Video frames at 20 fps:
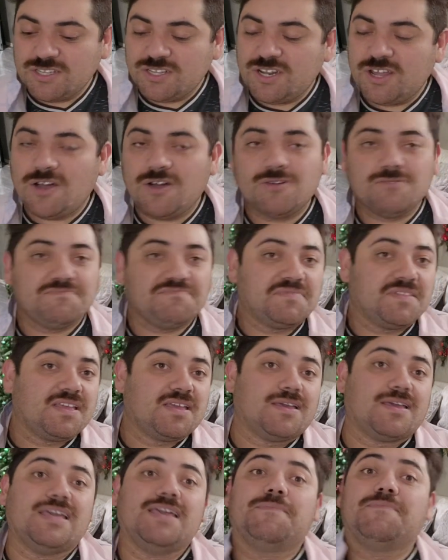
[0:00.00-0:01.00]
you know,
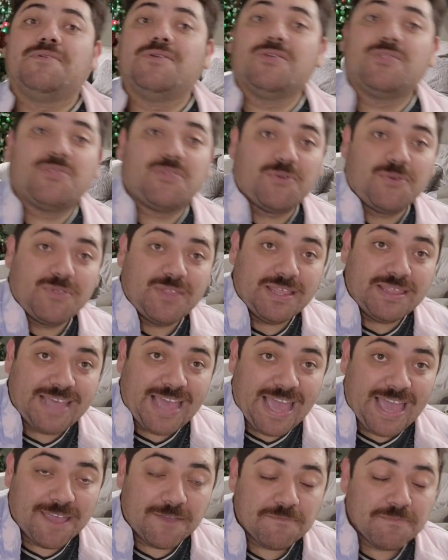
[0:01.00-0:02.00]
keep you through the
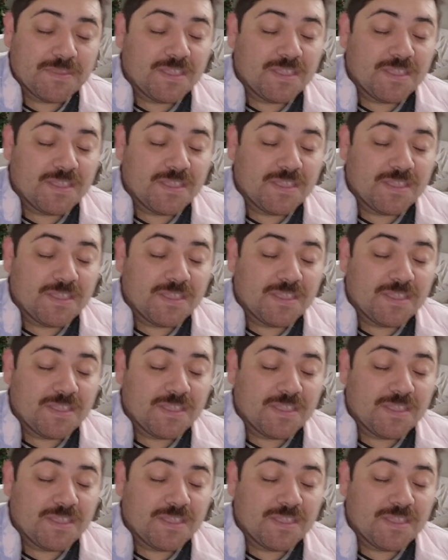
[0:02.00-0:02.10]
day.